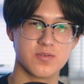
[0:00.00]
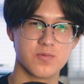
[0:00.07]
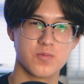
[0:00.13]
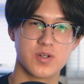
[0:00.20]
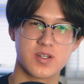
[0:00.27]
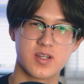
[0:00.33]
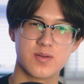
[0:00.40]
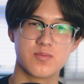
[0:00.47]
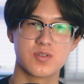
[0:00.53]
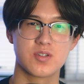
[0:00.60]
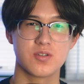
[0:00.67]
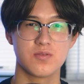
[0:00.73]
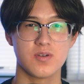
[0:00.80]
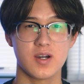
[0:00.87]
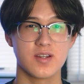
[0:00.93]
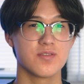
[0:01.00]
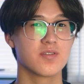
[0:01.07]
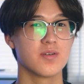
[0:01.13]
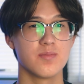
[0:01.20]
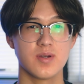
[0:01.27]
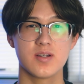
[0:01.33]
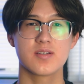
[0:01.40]
when it comes to audio
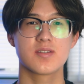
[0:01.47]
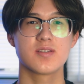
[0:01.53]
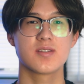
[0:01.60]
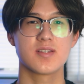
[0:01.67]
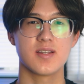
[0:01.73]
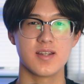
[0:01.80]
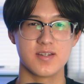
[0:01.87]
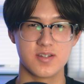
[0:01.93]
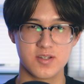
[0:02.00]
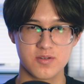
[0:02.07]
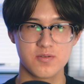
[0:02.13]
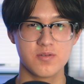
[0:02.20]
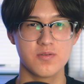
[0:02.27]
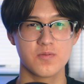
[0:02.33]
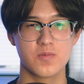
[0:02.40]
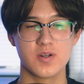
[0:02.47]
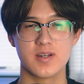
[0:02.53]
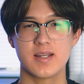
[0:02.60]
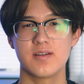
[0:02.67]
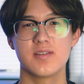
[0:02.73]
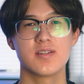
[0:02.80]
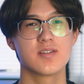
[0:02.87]
comparisons that I do, we're
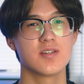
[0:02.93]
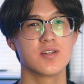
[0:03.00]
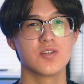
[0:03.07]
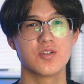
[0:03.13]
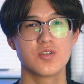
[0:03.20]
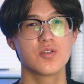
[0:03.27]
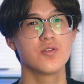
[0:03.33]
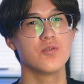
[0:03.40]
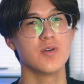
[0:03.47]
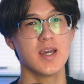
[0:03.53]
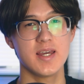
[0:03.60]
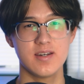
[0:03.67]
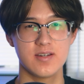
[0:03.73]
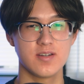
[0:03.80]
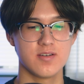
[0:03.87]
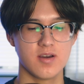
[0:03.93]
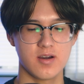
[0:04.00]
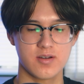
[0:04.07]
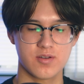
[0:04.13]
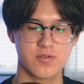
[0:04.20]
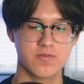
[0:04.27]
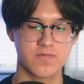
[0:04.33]
now listening to edited
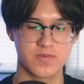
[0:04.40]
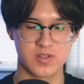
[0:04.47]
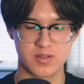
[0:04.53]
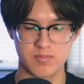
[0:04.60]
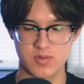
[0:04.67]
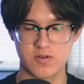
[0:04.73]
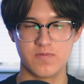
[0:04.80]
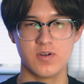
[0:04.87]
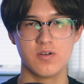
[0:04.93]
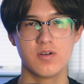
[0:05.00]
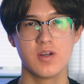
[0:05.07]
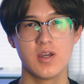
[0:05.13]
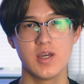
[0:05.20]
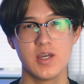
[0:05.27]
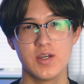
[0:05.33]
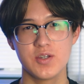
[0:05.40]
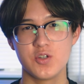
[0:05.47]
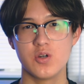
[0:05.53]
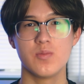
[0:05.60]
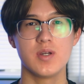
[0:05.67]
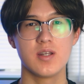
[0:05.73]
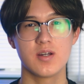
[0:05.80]
audio from the Movo
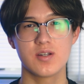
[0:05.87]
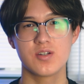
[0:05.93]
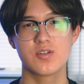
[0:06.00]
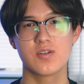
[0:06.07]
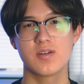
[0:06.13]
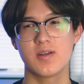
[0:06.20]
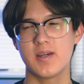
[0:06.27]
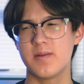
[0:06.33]
UM800.